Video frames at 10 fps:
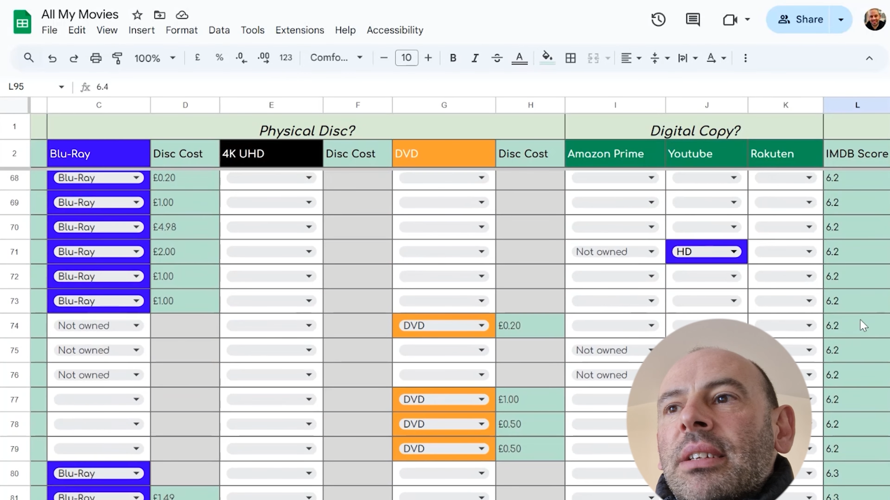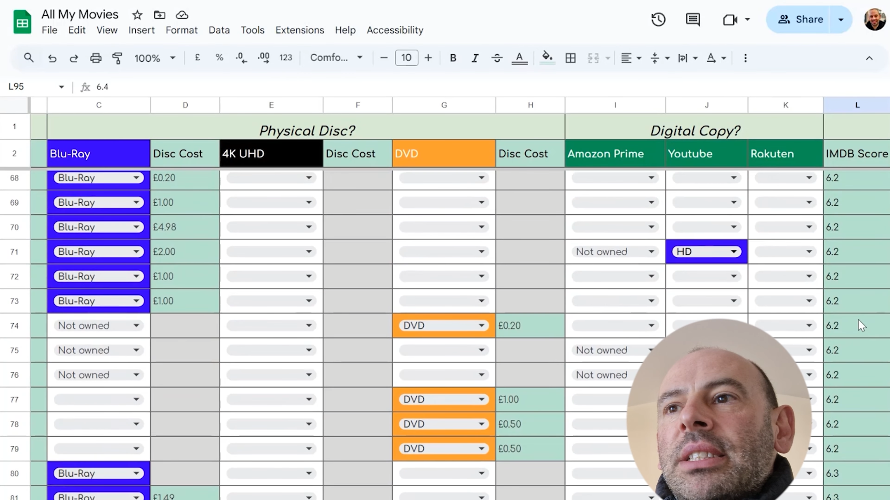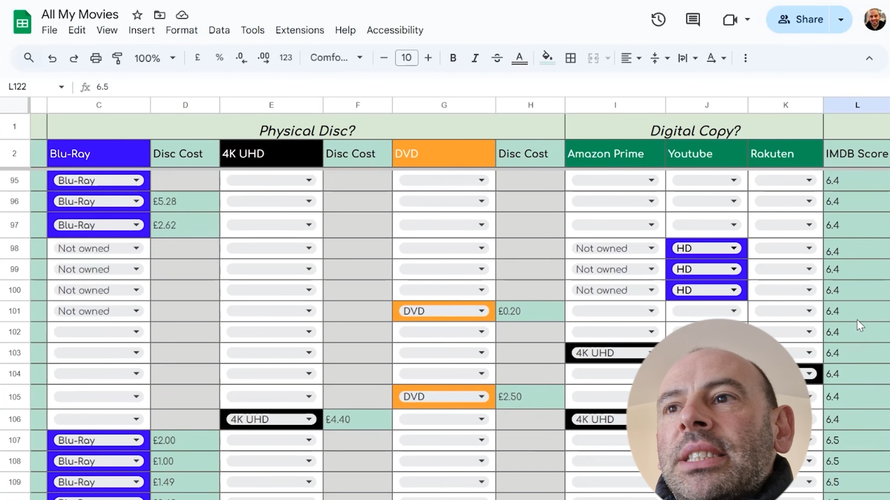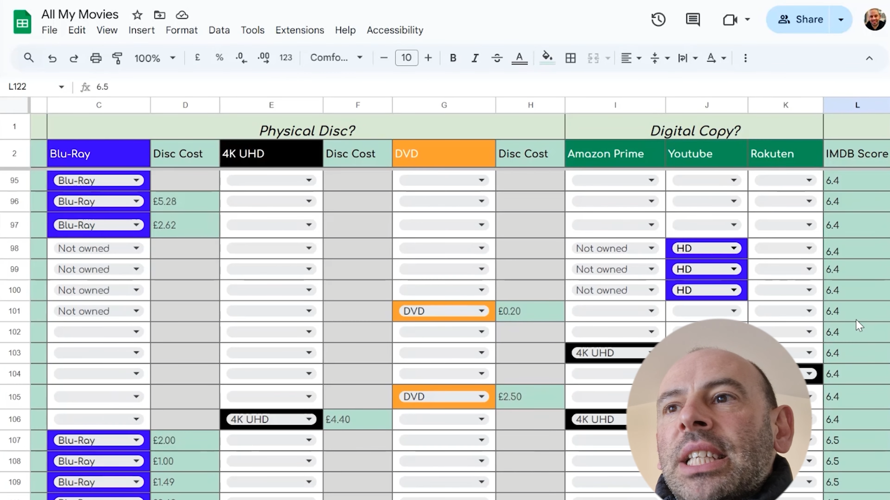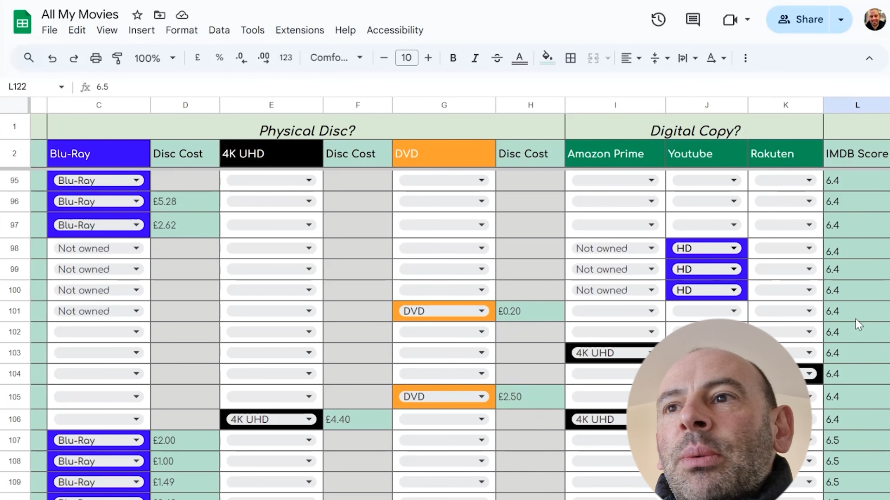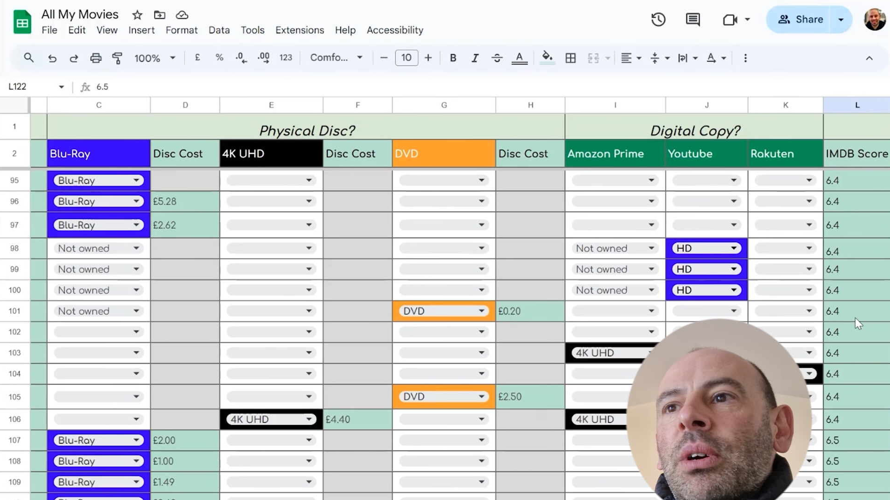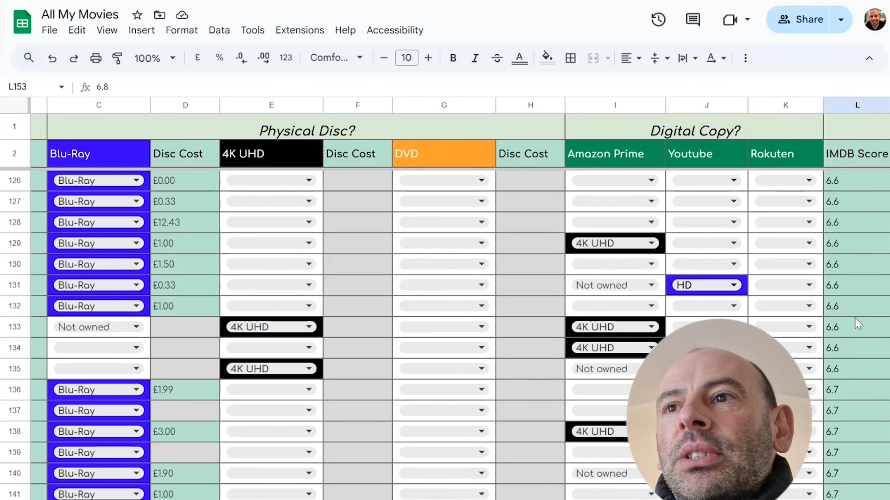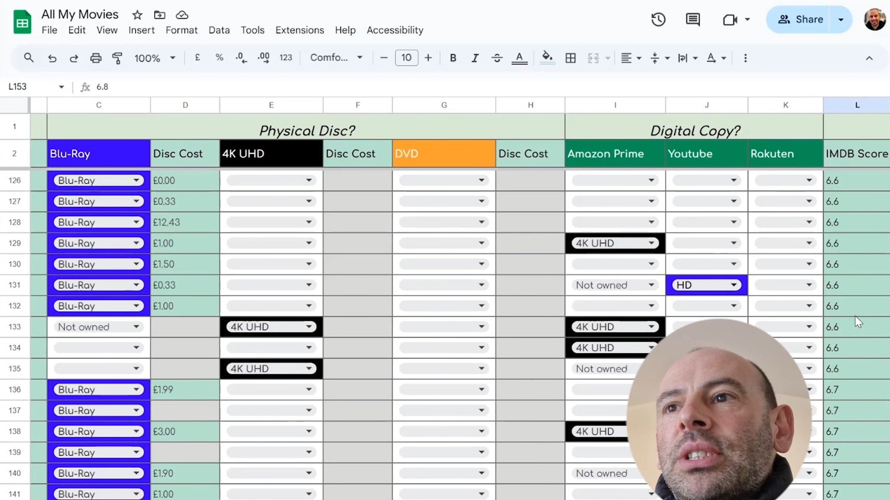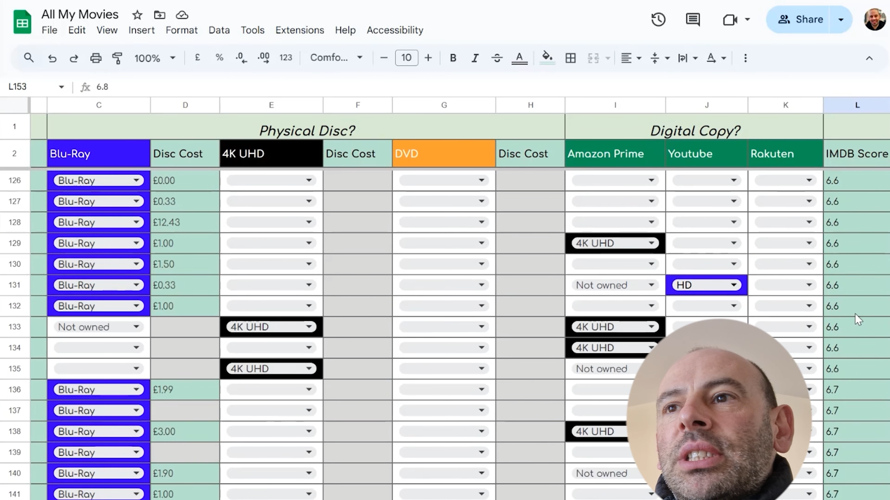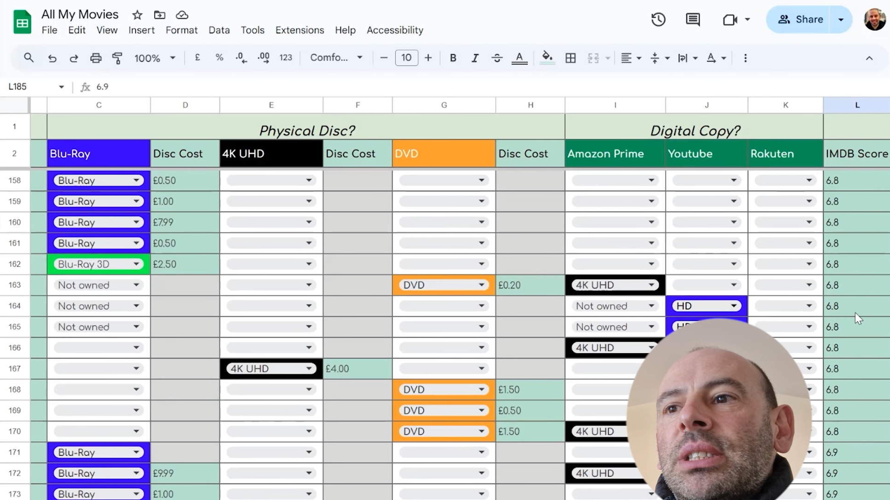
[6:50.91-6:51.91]
and see
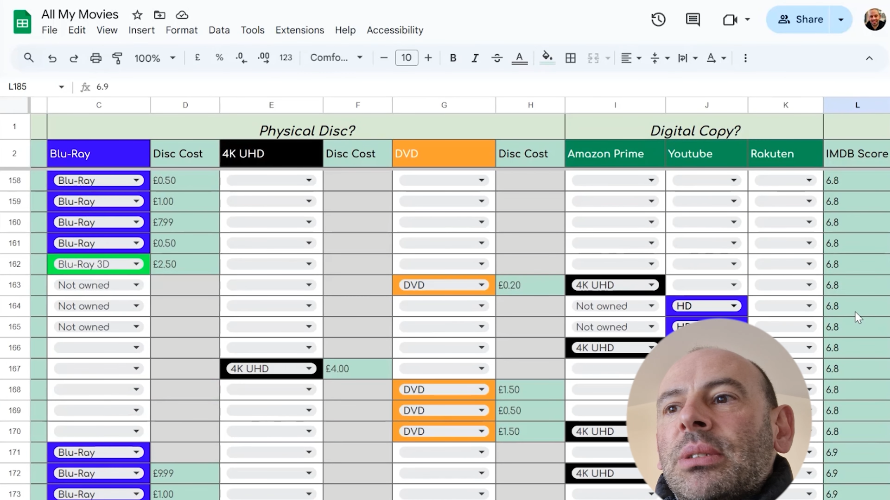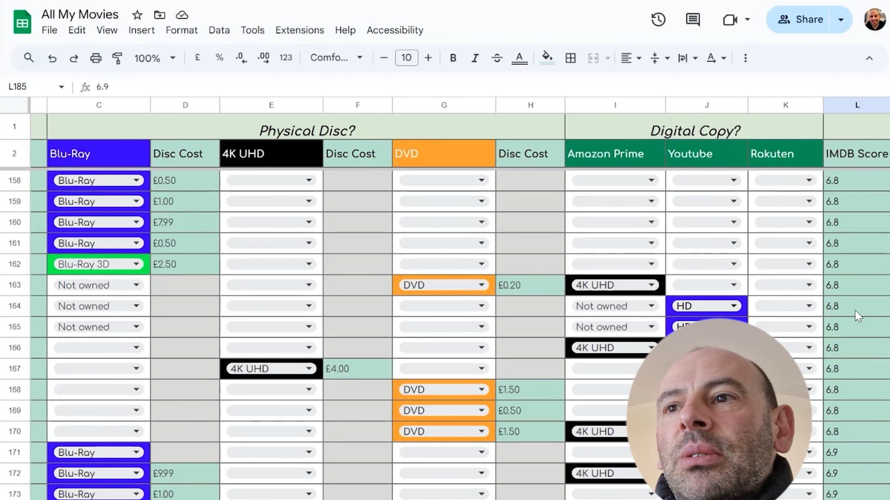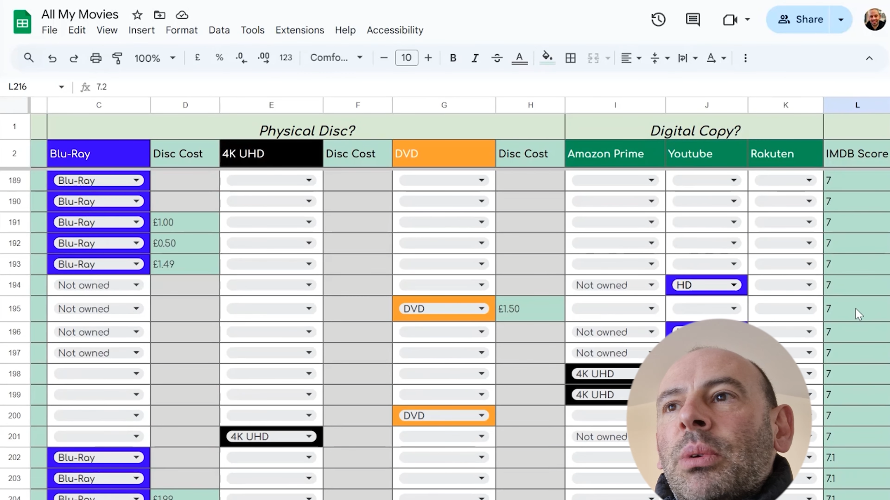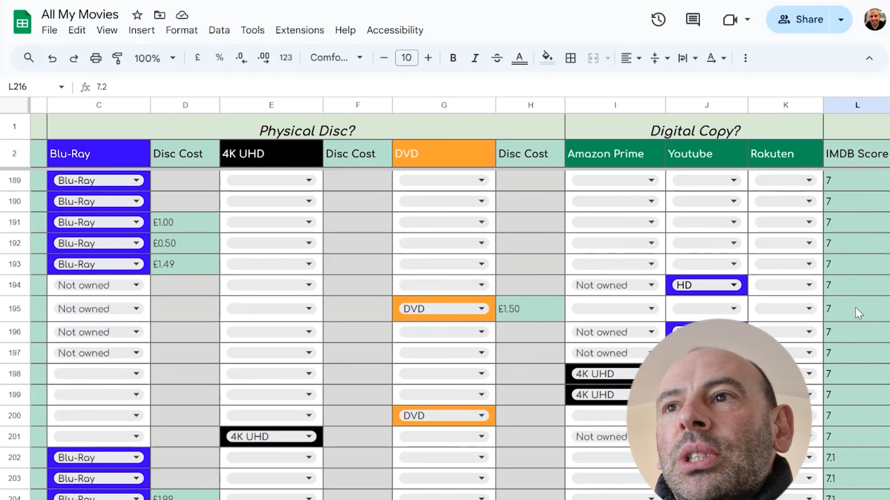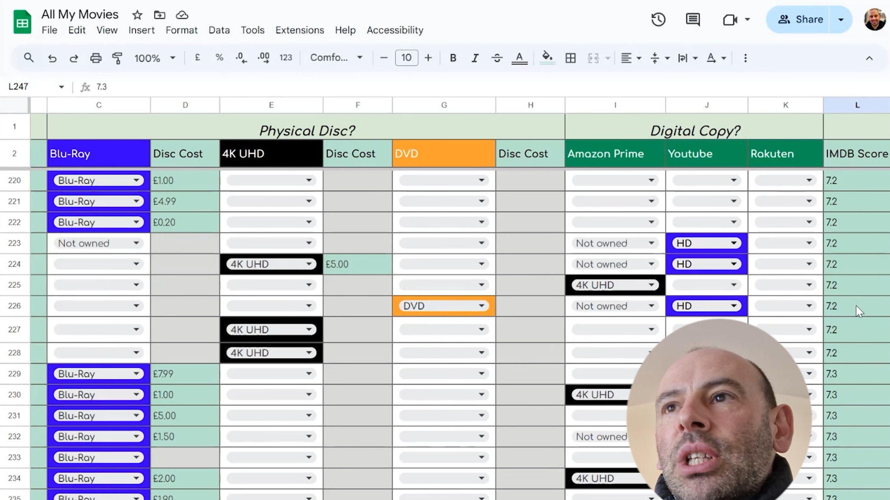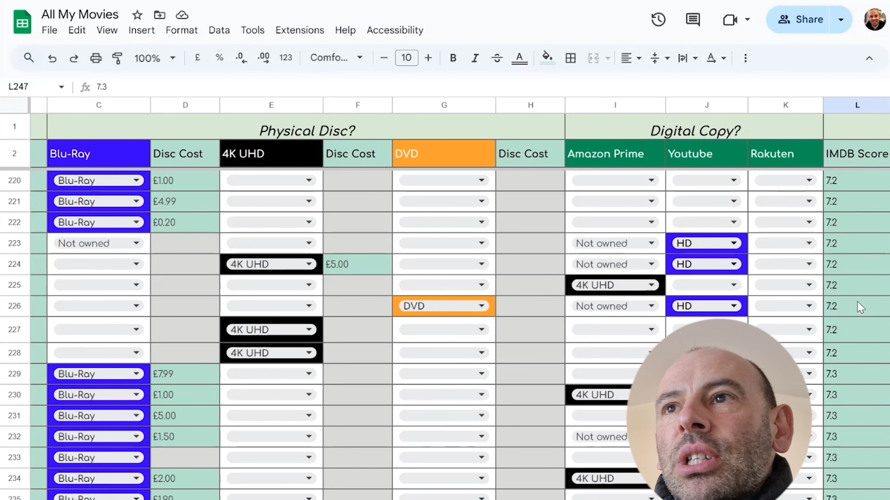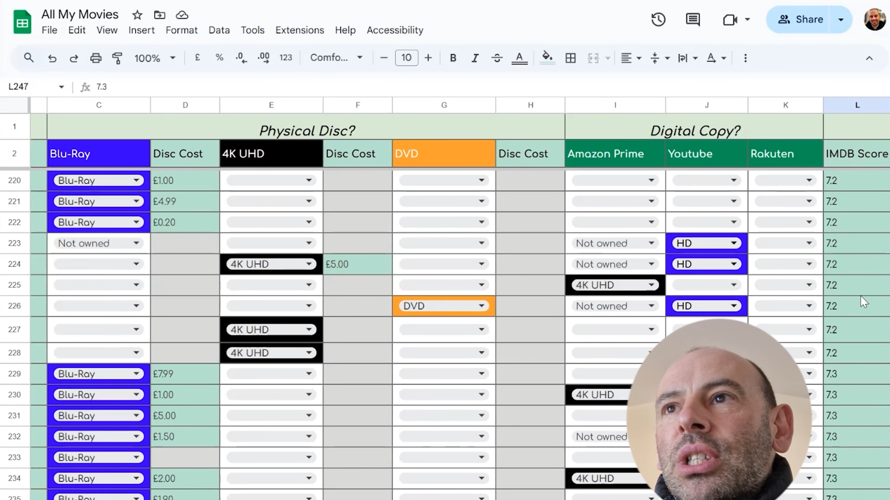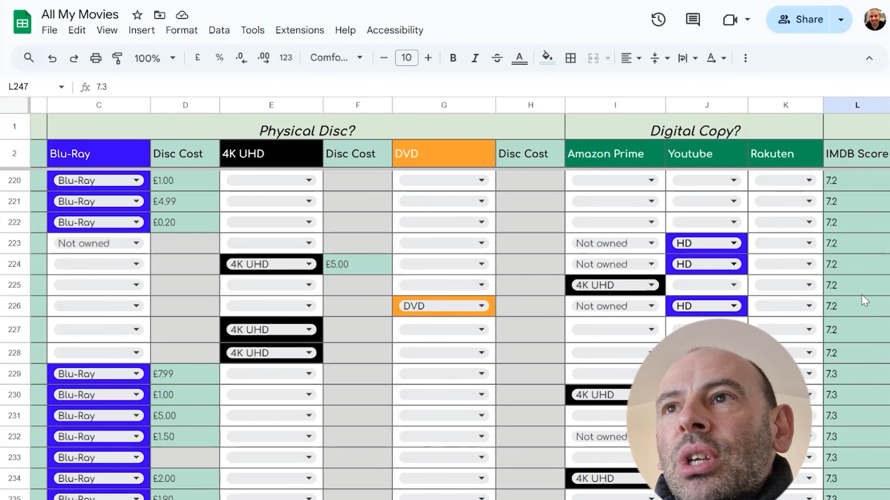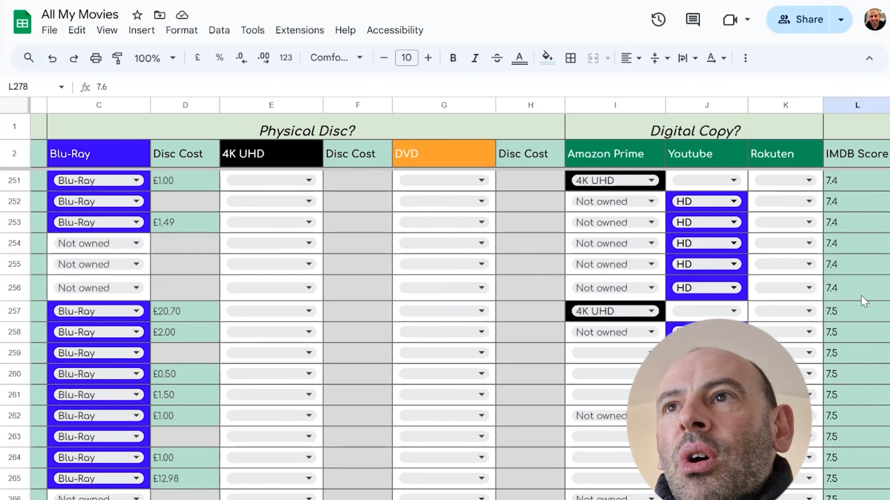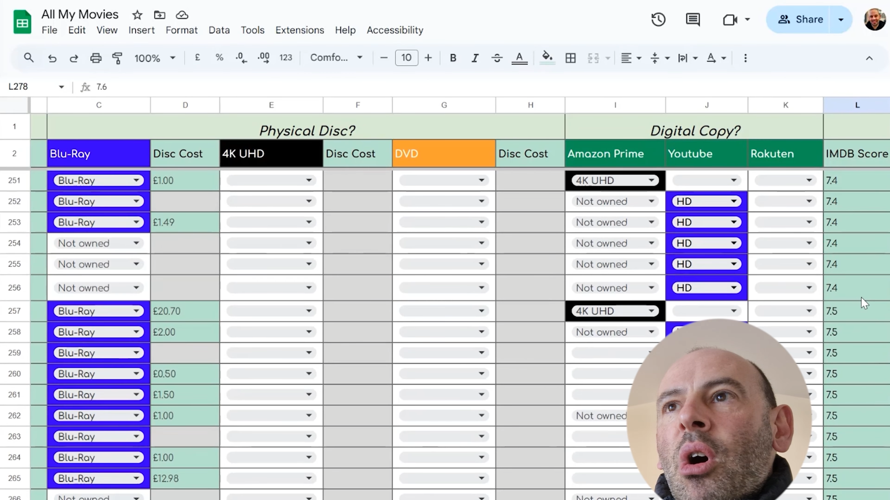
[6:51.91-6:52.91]
what's at the
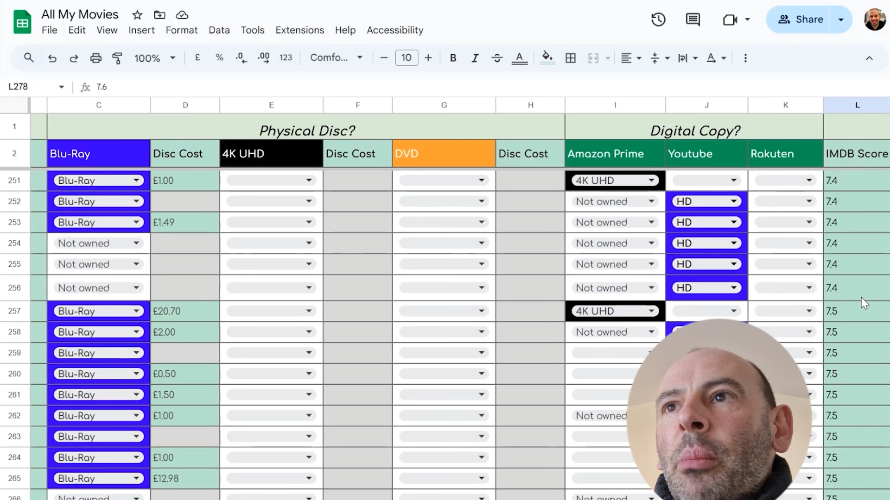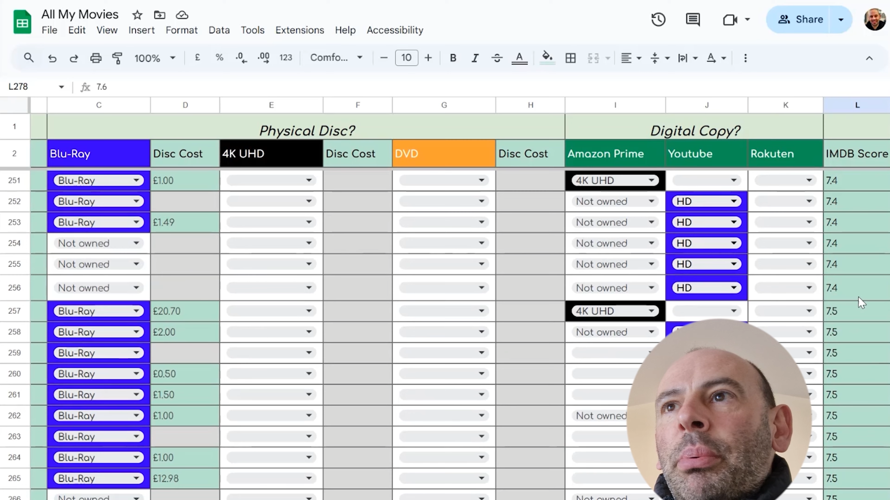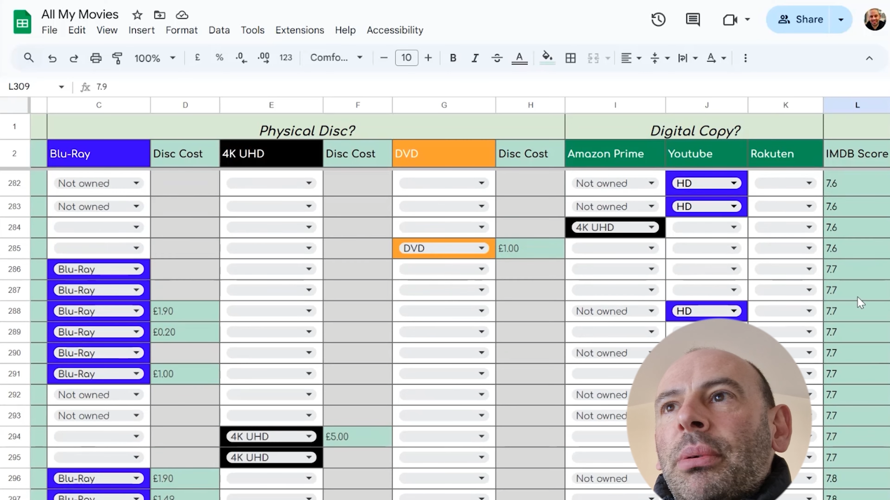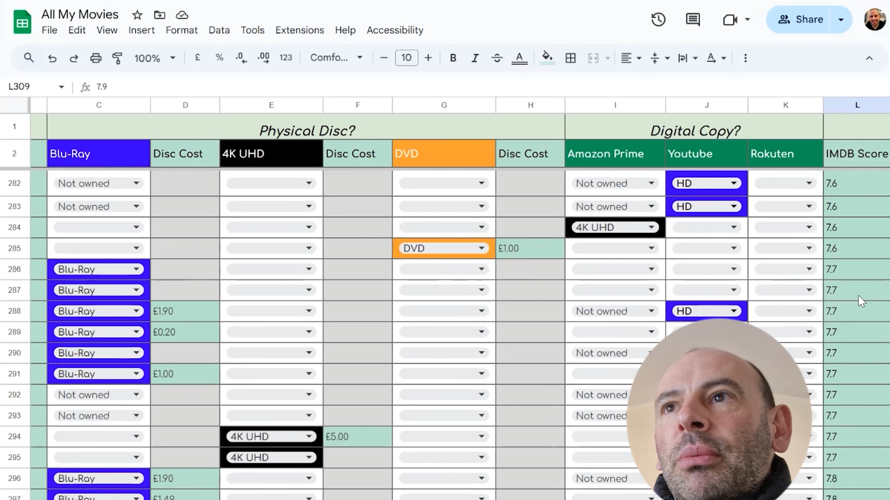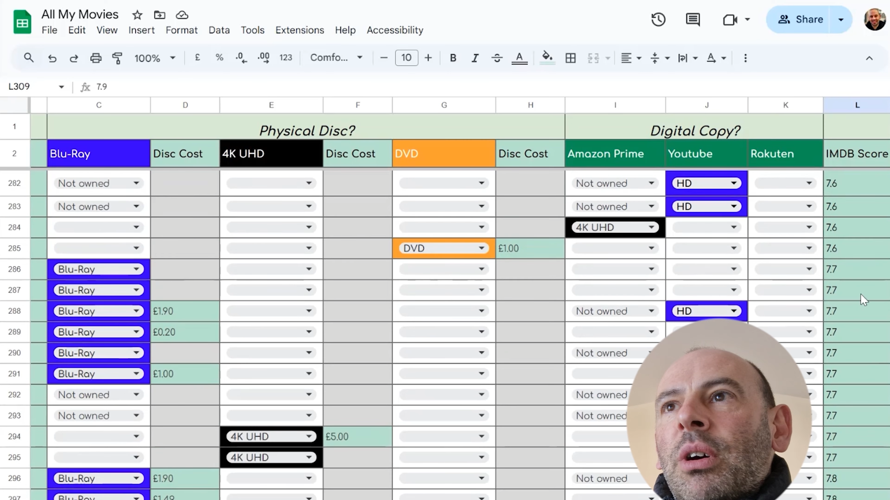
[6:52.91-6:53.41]
top.